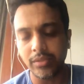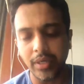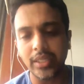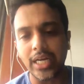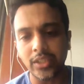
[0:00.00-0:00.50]

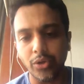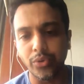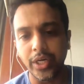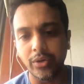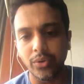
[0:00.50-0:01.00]
But that's how you
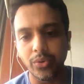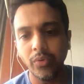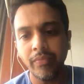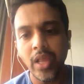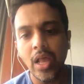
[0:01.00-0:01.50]
need to do
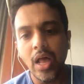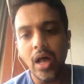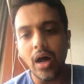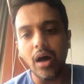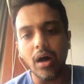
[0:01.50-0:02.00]

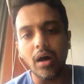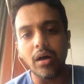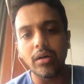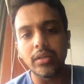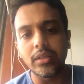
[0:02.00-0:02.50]

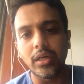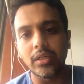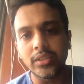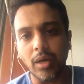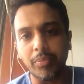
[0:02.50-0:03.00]

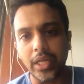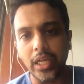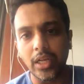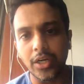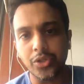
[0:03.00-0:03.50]
the
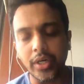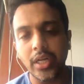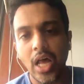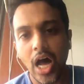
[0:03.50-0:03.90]
subtalar joint.